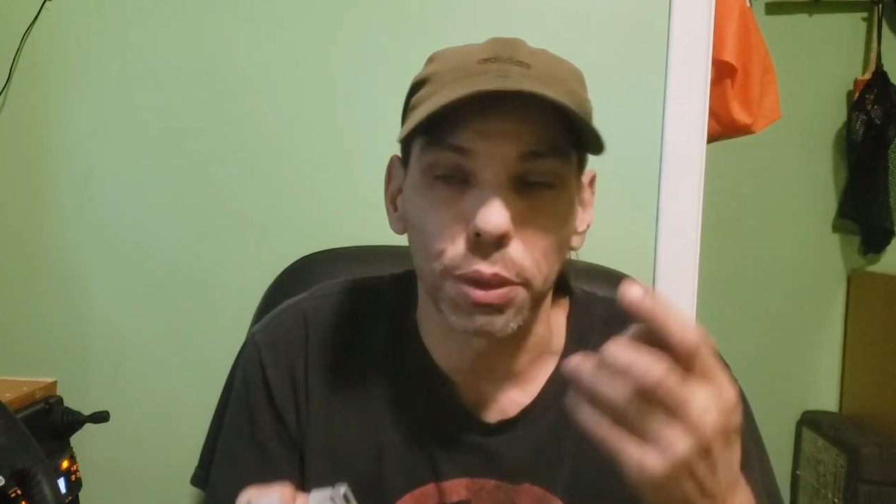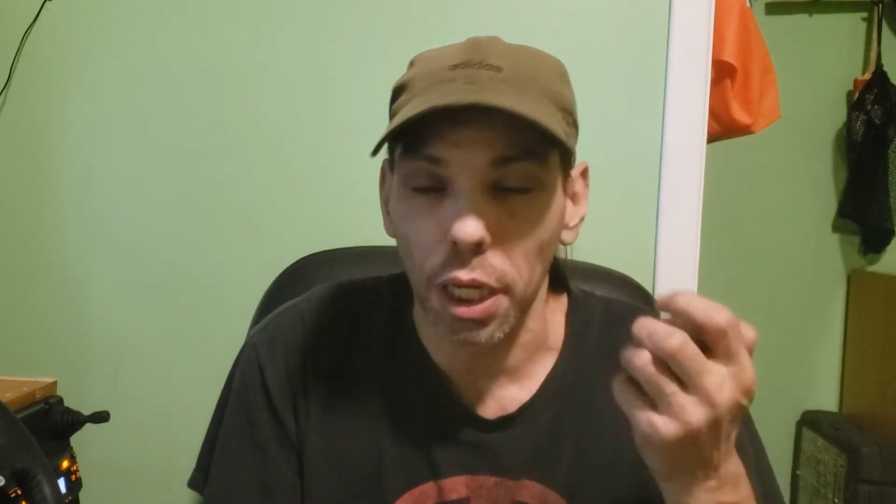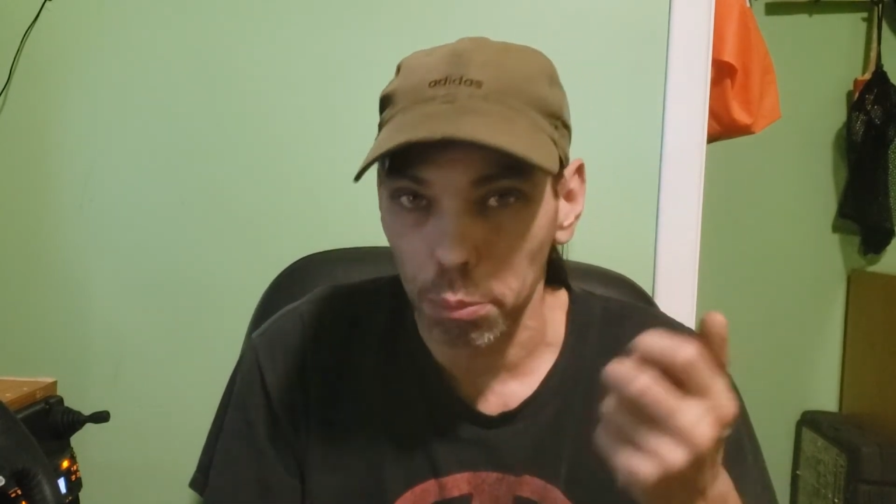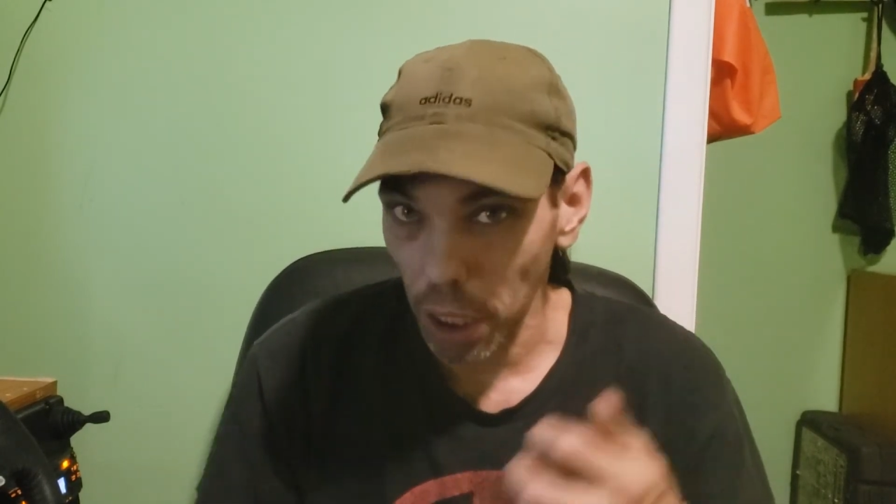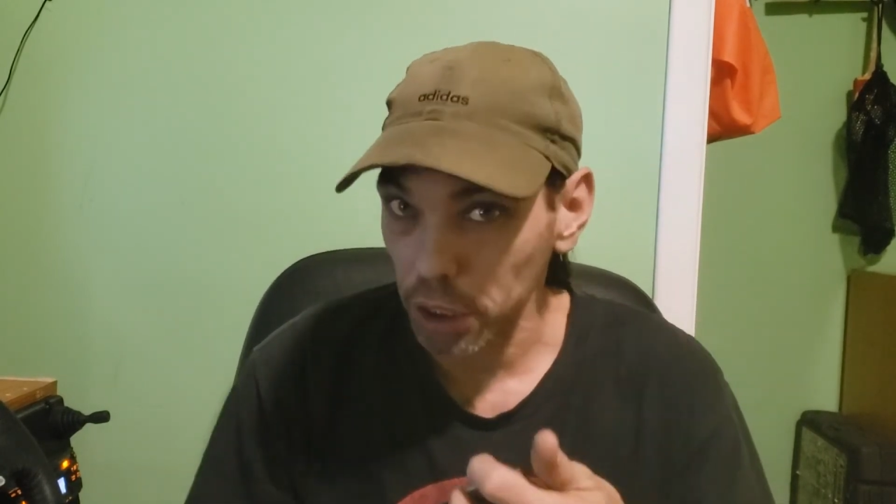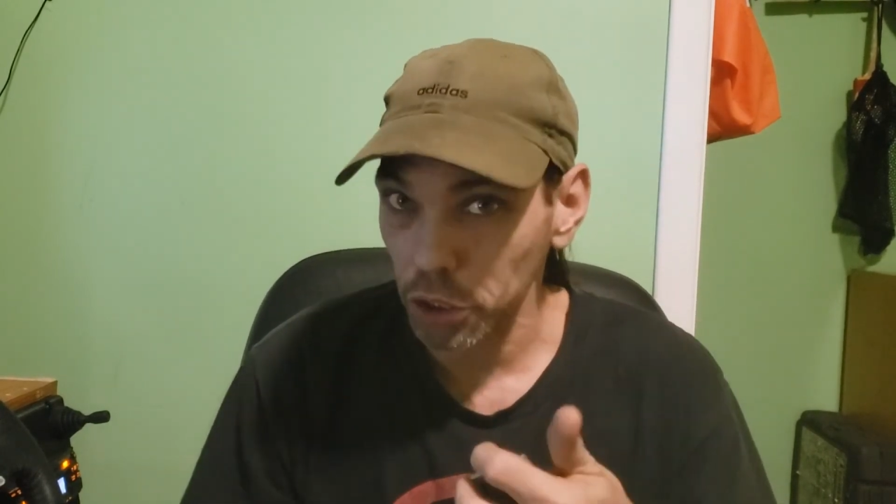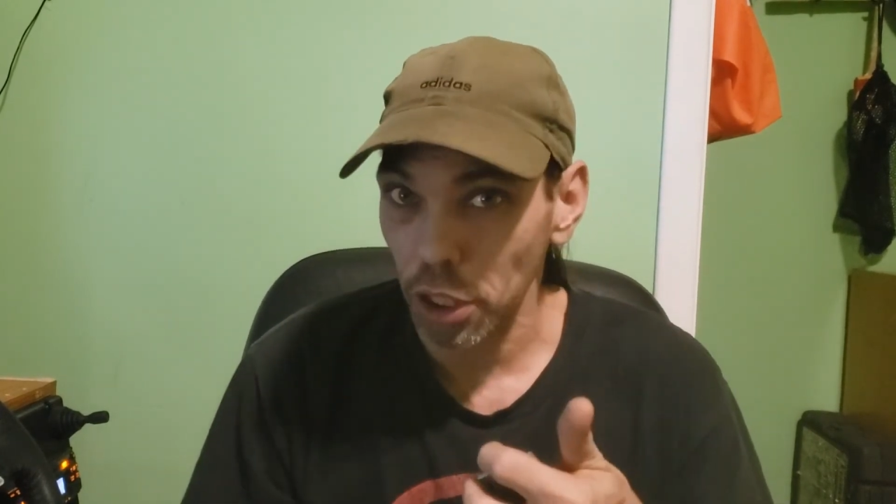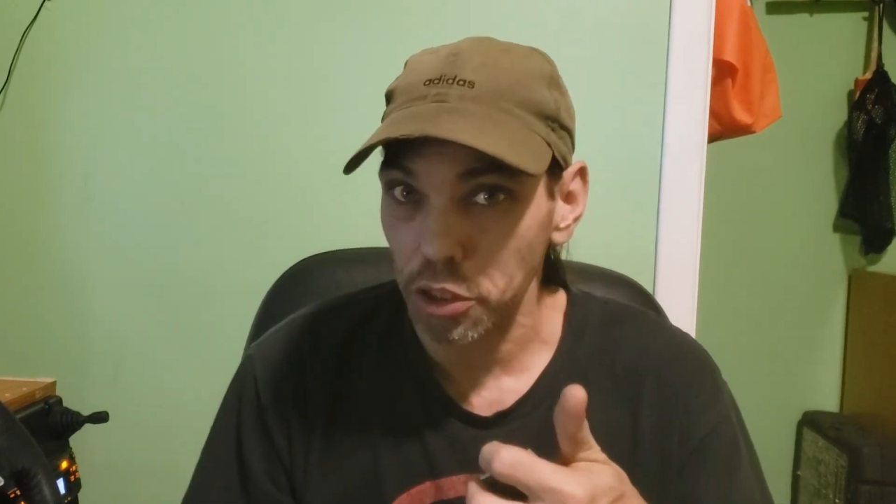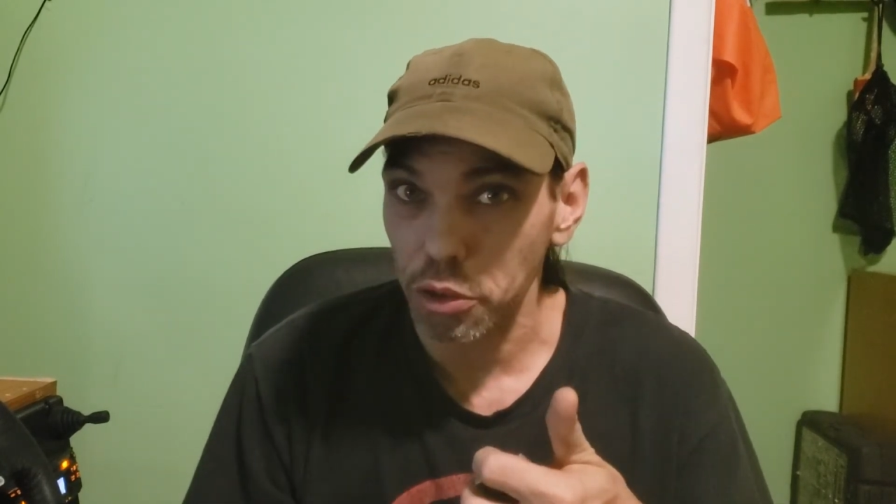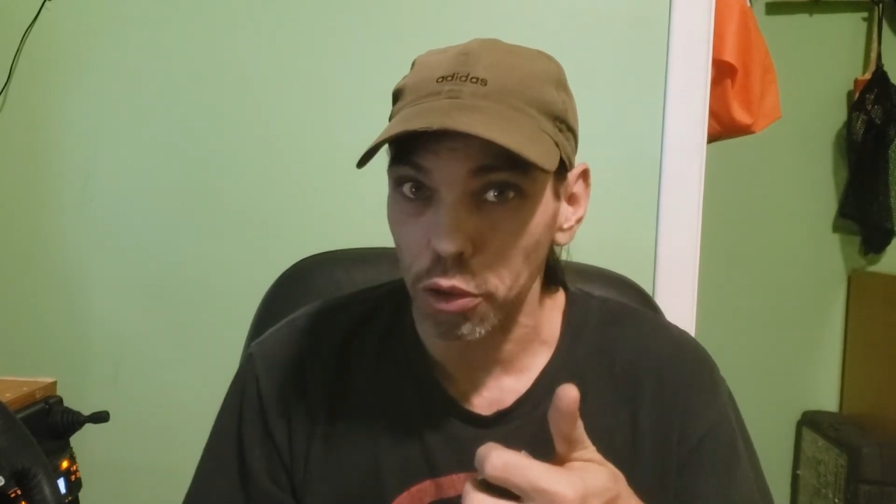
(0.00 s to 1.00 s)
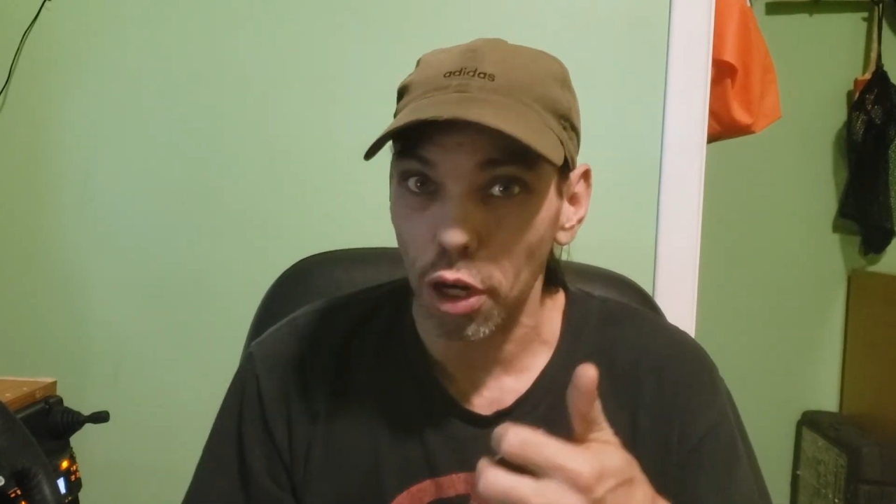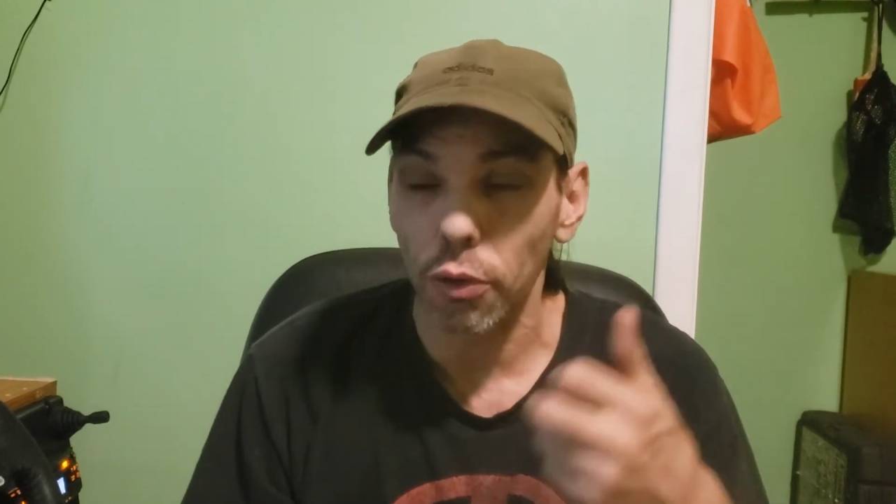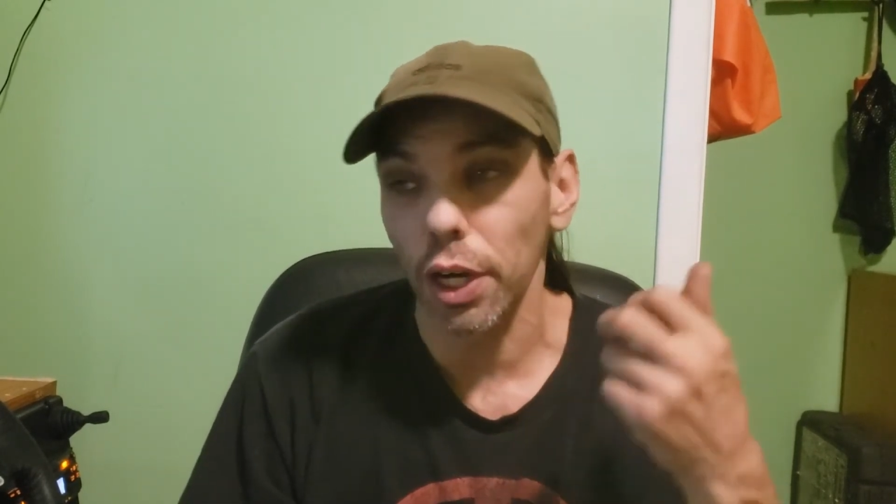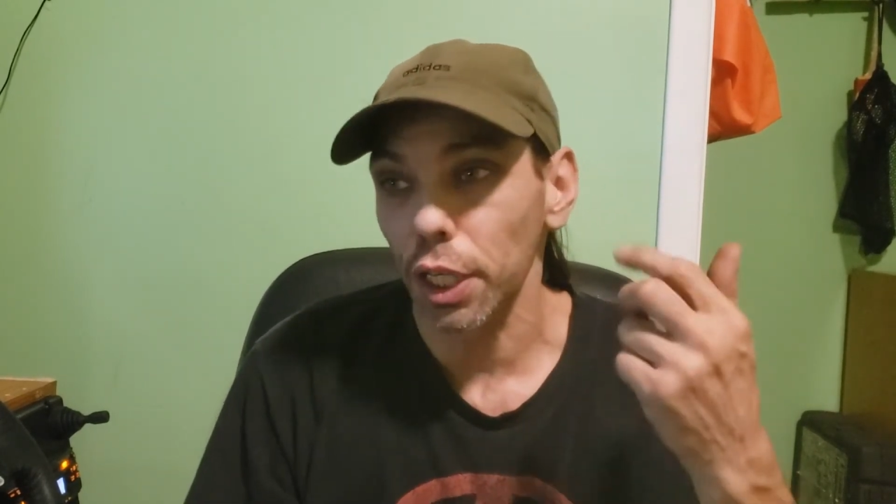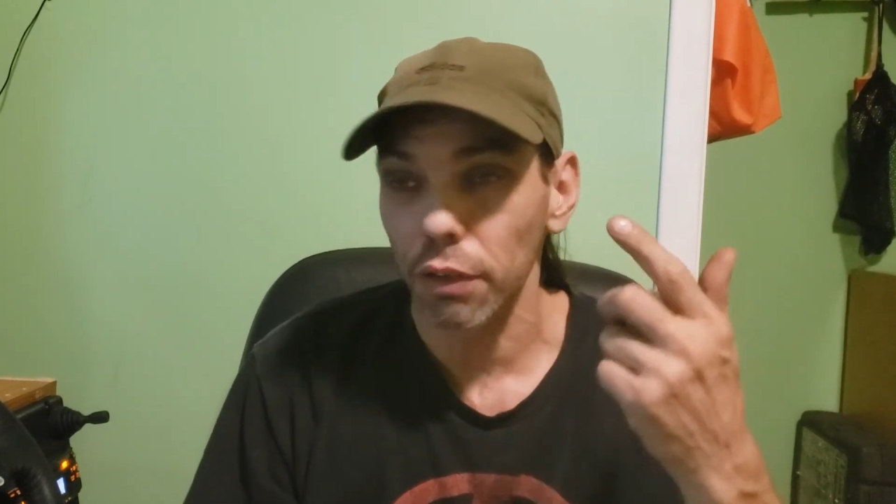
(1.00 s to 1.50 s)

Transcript: but I bought a charge cord already.